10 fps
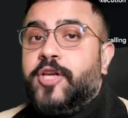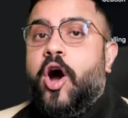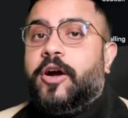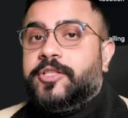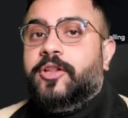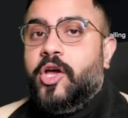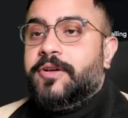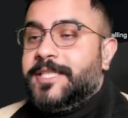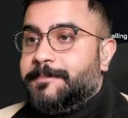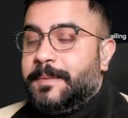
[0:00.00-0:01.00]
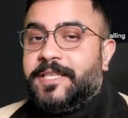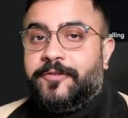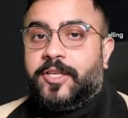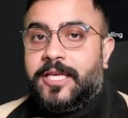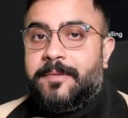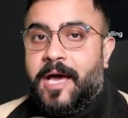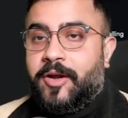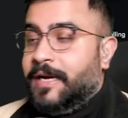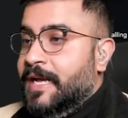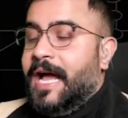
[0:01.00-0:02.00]
talked to Logan specifically
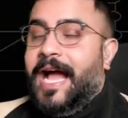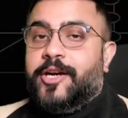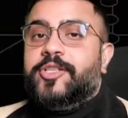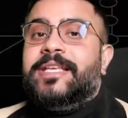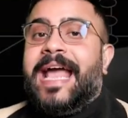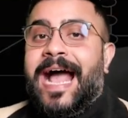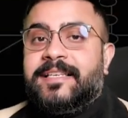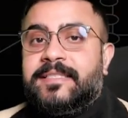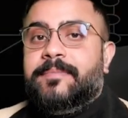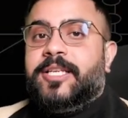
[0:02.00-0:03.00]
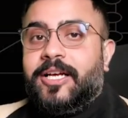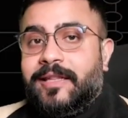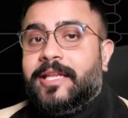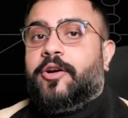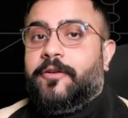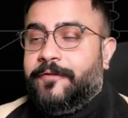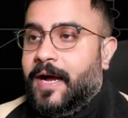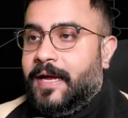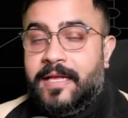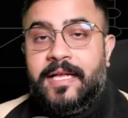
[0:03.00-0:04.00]
about it. I actually asked him to
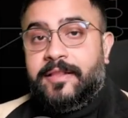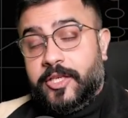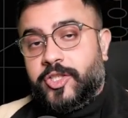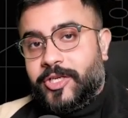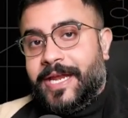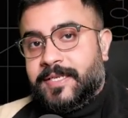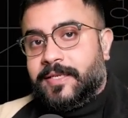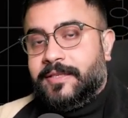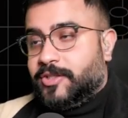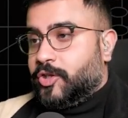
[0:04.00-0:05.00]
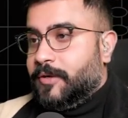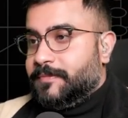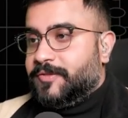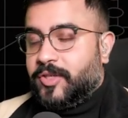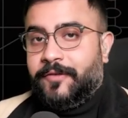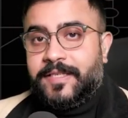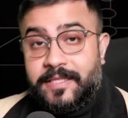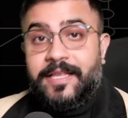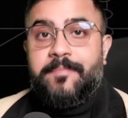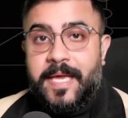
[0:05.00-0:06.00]
clarify this change to this terms of service,
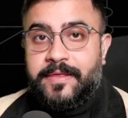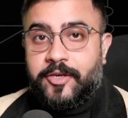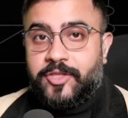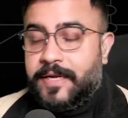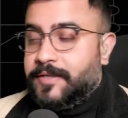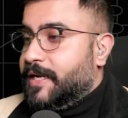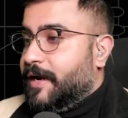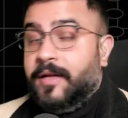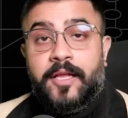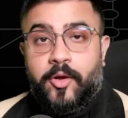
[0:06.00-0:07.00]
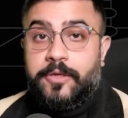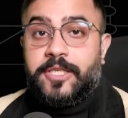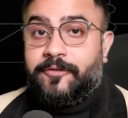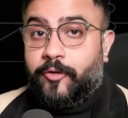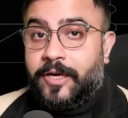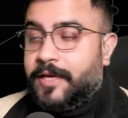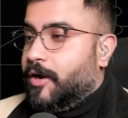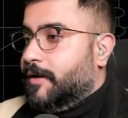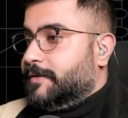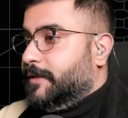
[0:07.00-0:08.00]
and they've made that change now, which is freaking
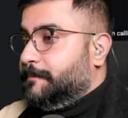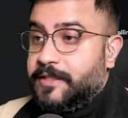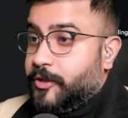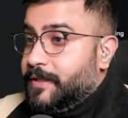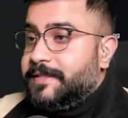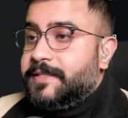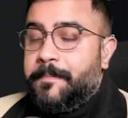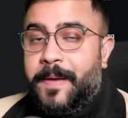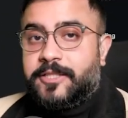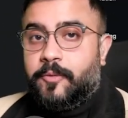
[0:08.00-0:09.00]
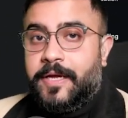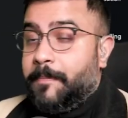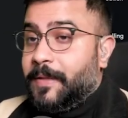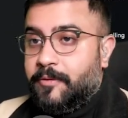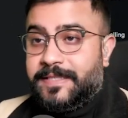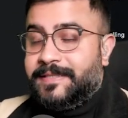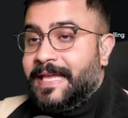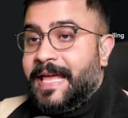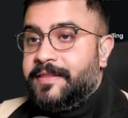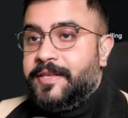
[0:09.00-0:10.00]
awesome. So this is the best way to play with
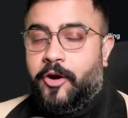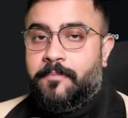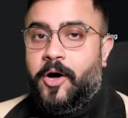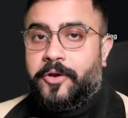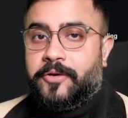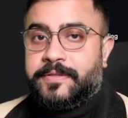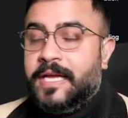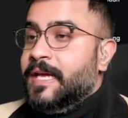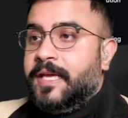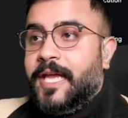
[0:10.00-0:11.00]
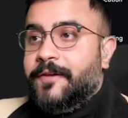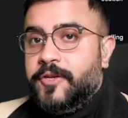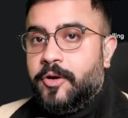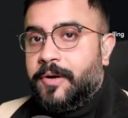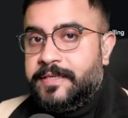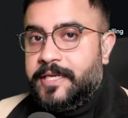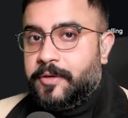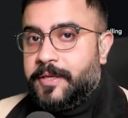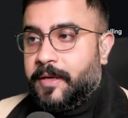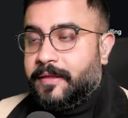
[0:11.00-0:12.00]
state-of-the-art models if you don't want to deal
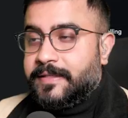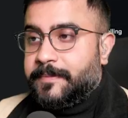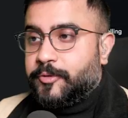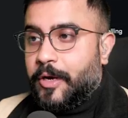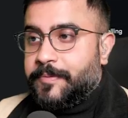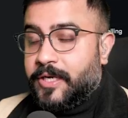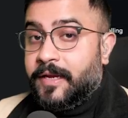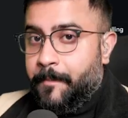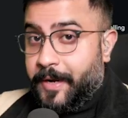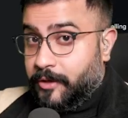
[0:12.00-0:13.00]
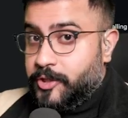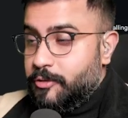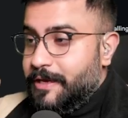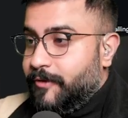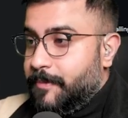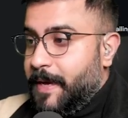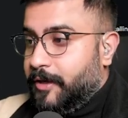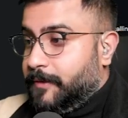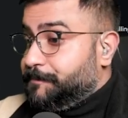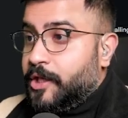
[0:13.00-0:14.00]
with a monthly subscription. But I'll do even
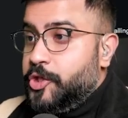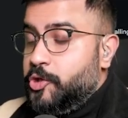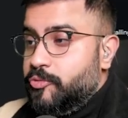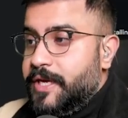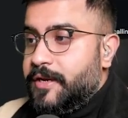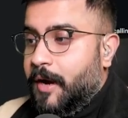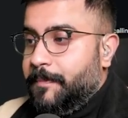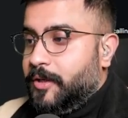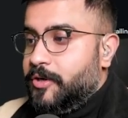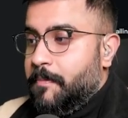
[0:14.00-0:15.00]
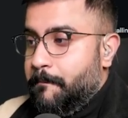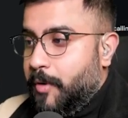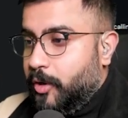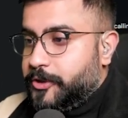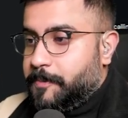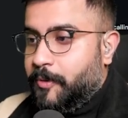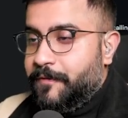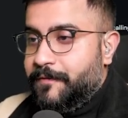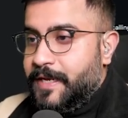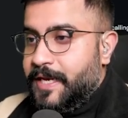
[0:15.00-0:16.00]
better. You can upload
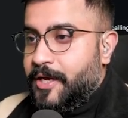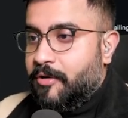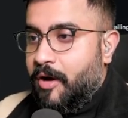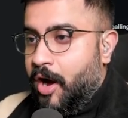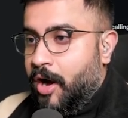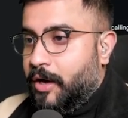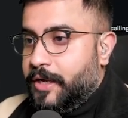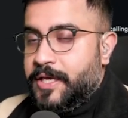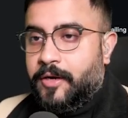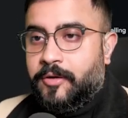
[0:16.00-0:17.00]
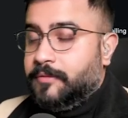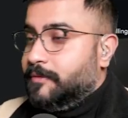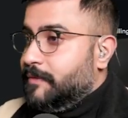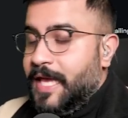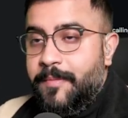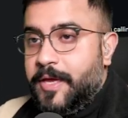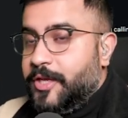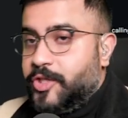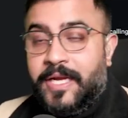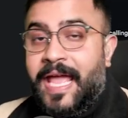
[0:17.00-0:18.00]
multiple video, audio,
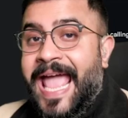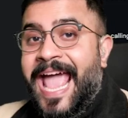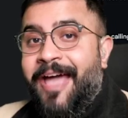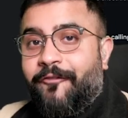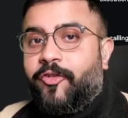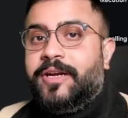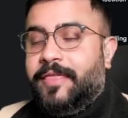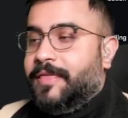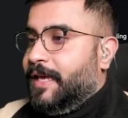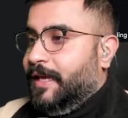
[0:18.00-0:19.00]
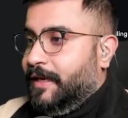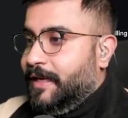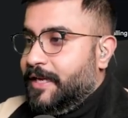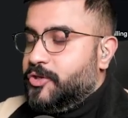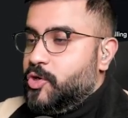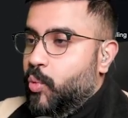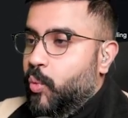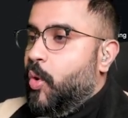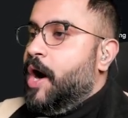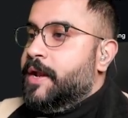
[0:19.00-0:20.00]
image, everything into
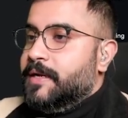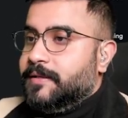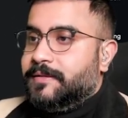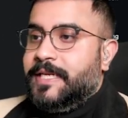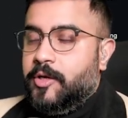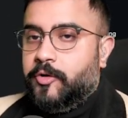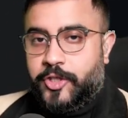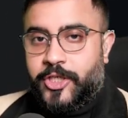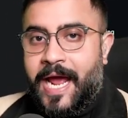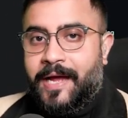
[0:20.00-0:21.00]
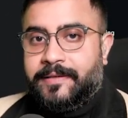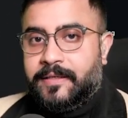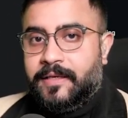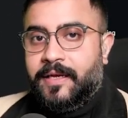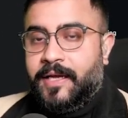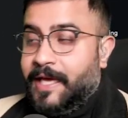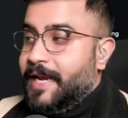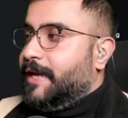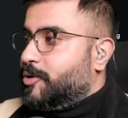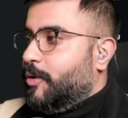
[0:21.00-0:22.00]
one single chat and
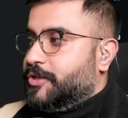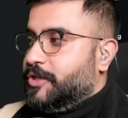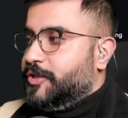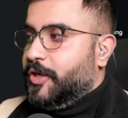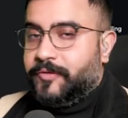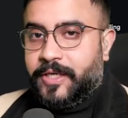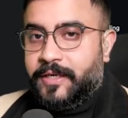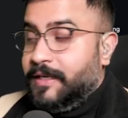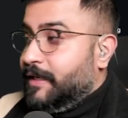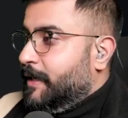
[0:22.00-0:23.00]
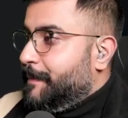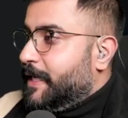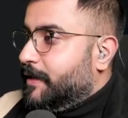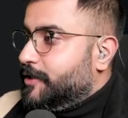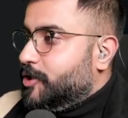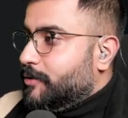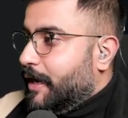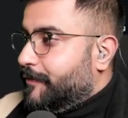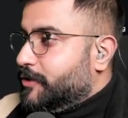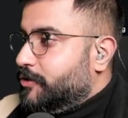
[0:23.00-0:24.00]
ask questions over it because you
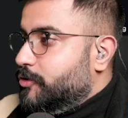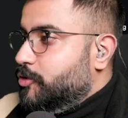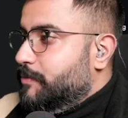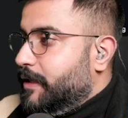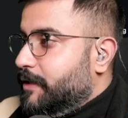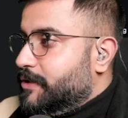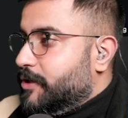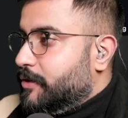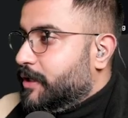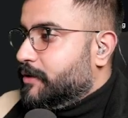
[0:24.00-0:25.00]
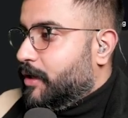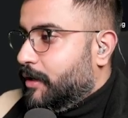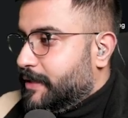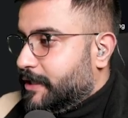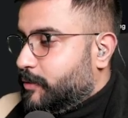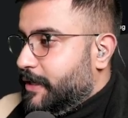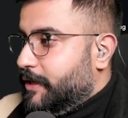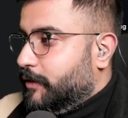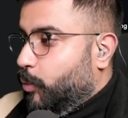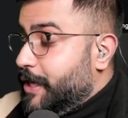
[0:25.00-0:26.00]
have a 2 million token context
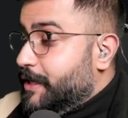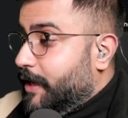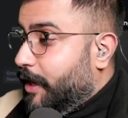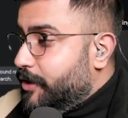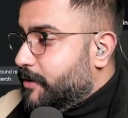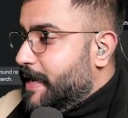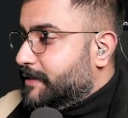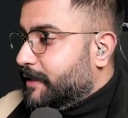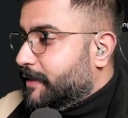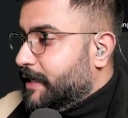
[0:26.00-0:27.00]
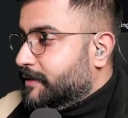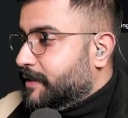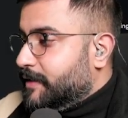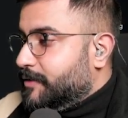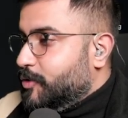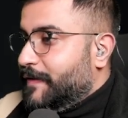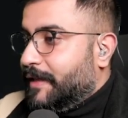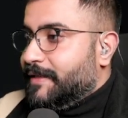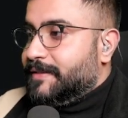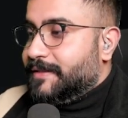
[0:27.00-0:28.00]
window. One of the other amazing things is you've
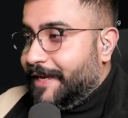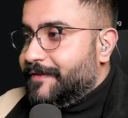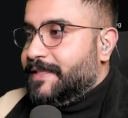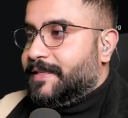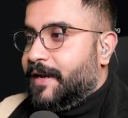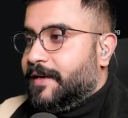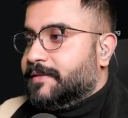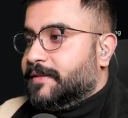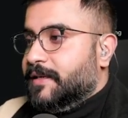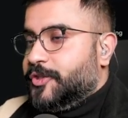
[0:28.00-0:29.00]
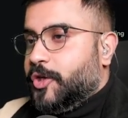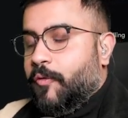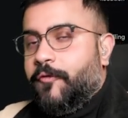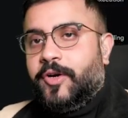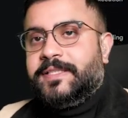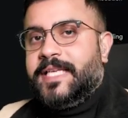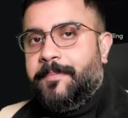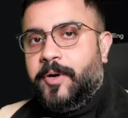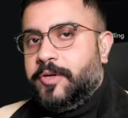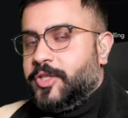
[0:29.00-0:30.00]
got these safety settings. So for
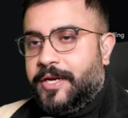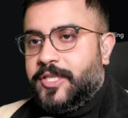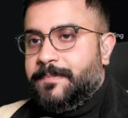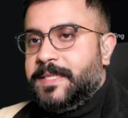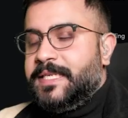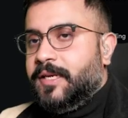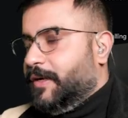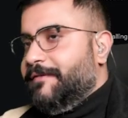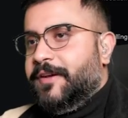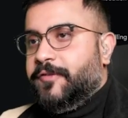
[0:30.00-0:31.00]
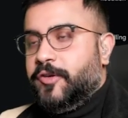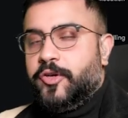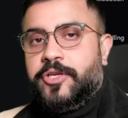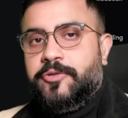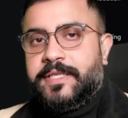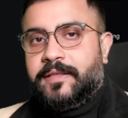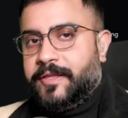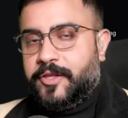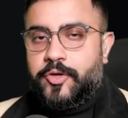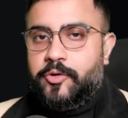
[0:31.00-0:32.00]
example, with ChatGPT, or even if you're using
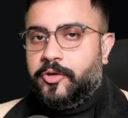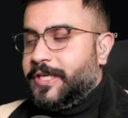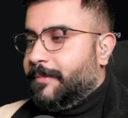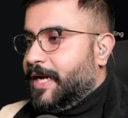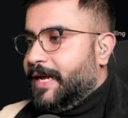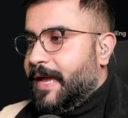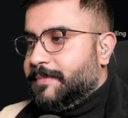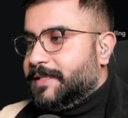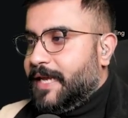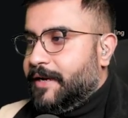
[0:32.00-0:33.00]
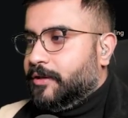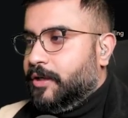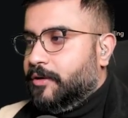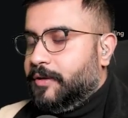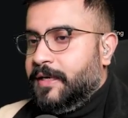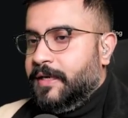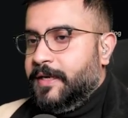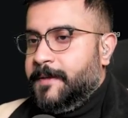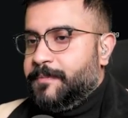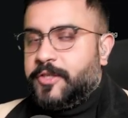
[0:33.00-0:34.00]
like the Google Gemini app standalone,
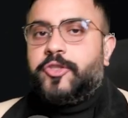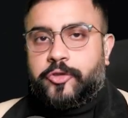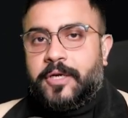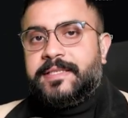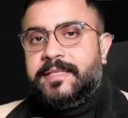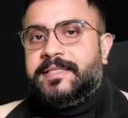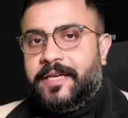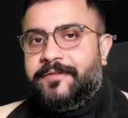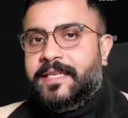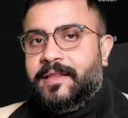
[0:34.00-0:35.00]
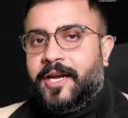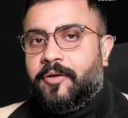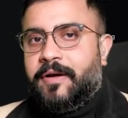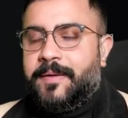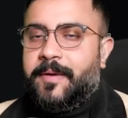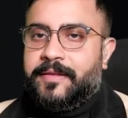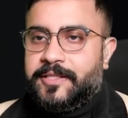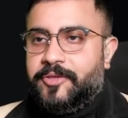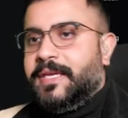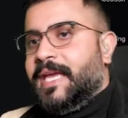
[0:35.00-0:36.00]
there's a trust and safety layer, right? About
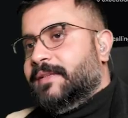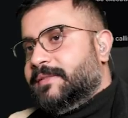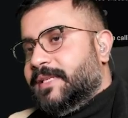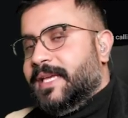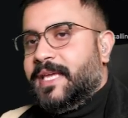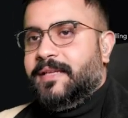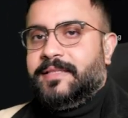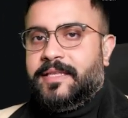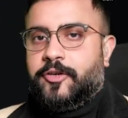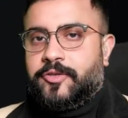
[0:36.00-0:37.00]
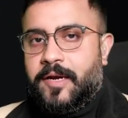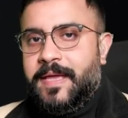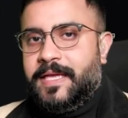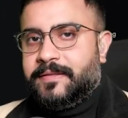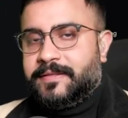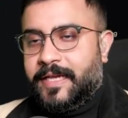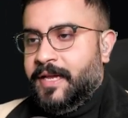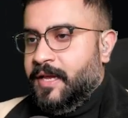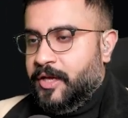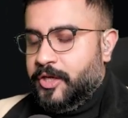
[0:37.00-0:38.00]
things you can say, can't say. They're trying to make this like
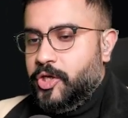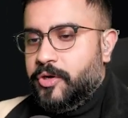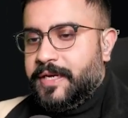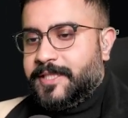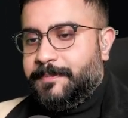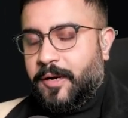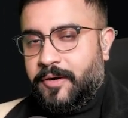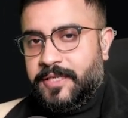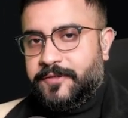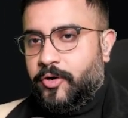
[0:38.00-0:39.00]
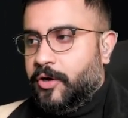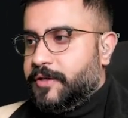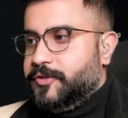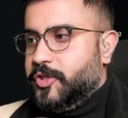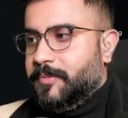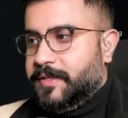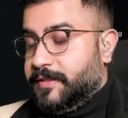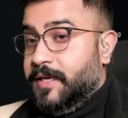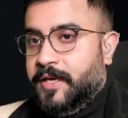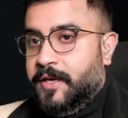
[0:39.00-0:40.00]
good experience for all consumers.